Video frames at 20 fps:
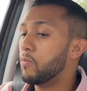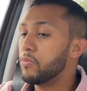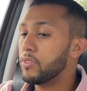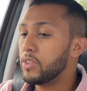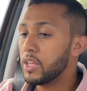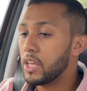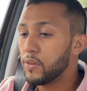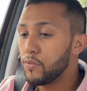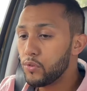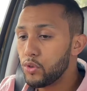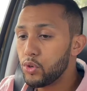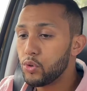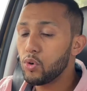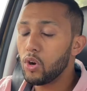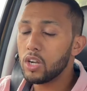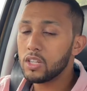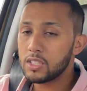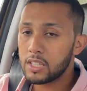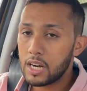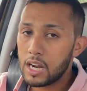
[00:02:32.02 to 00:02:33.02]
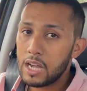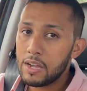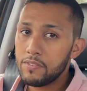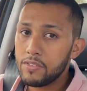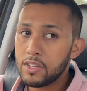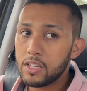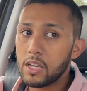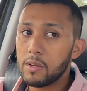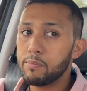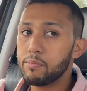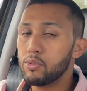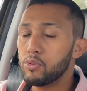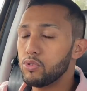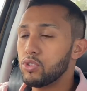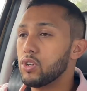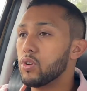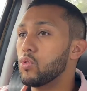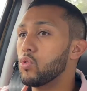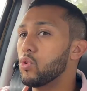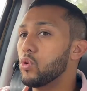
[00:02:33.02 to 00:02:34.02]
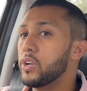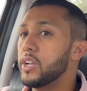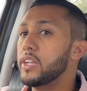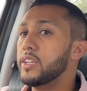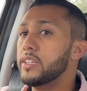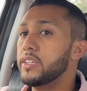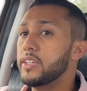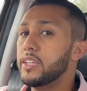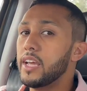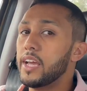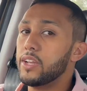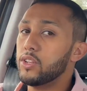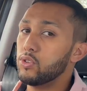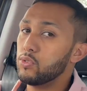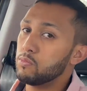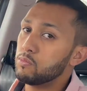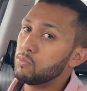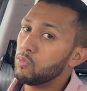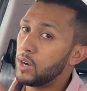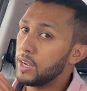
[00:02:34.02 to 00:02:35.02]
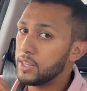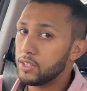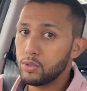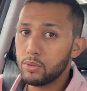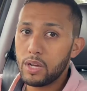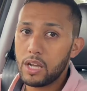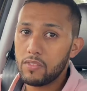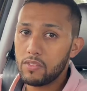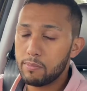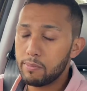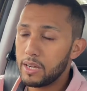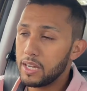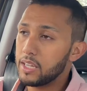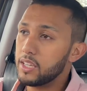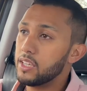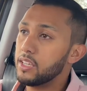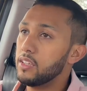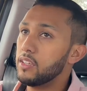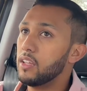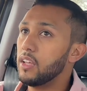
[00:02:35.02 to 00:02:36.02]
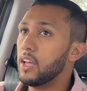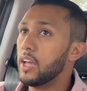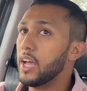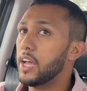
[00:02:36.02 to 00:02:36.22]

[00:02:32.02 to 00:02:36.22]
if you are driving a Peugeot already and you want to have a Bakkie